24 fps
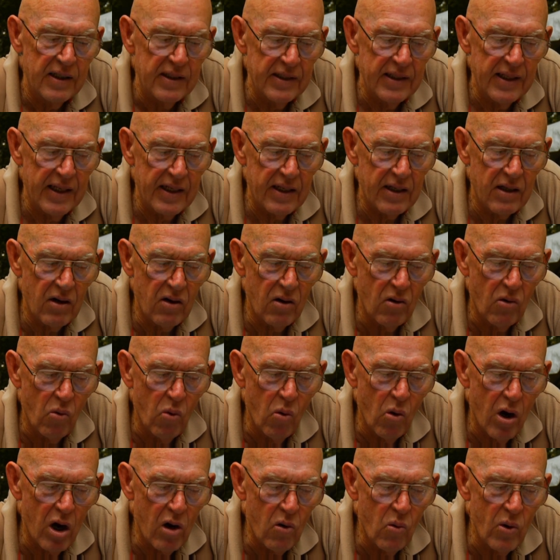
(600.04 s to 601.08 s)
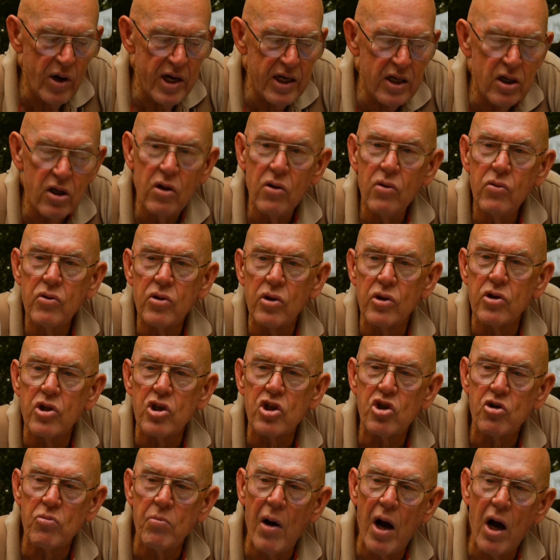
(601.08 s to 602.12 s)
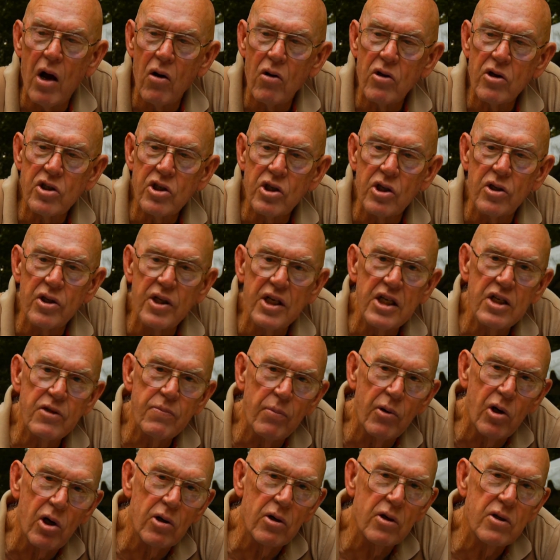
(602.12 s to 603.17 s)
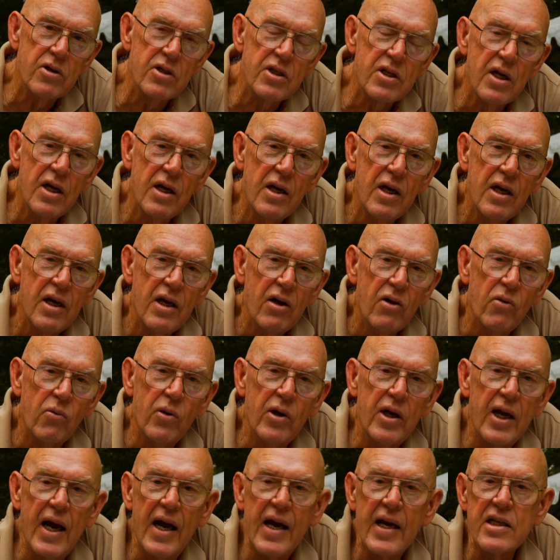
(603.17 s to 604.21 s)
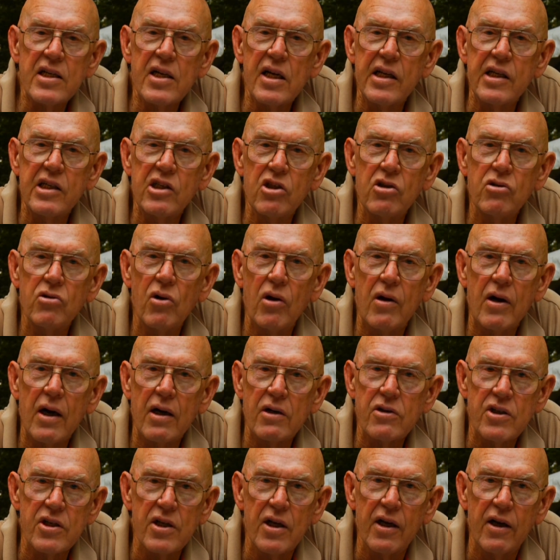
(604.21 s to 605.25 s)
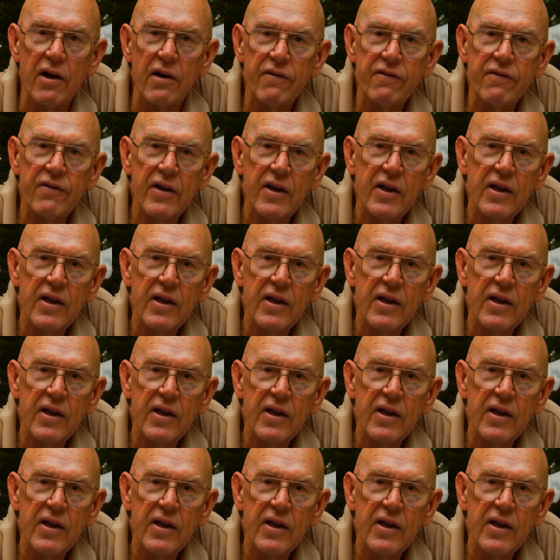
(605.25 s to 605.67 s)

that what we do to the smallest of these birds, we actually do to ourselves.